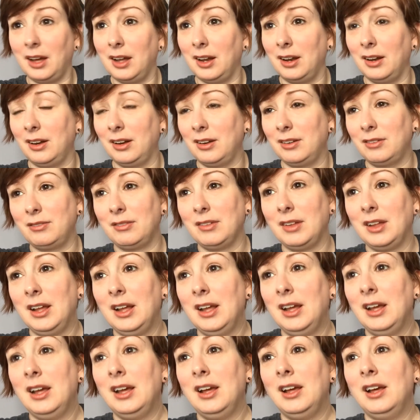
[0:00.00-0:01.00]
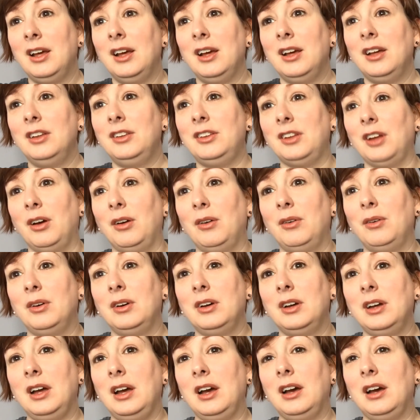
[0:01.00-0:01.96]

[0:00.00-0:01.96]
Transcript: I don't know. So